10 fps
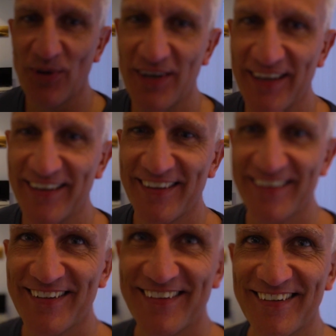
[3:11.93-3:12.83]
Why?
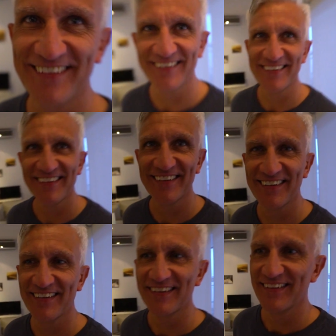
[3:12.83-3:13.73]
because you know
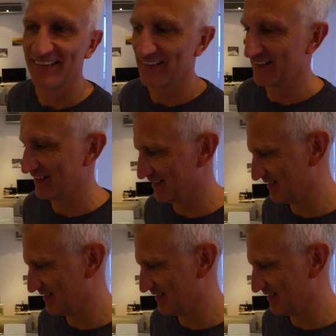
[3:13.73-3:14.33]
we need to test one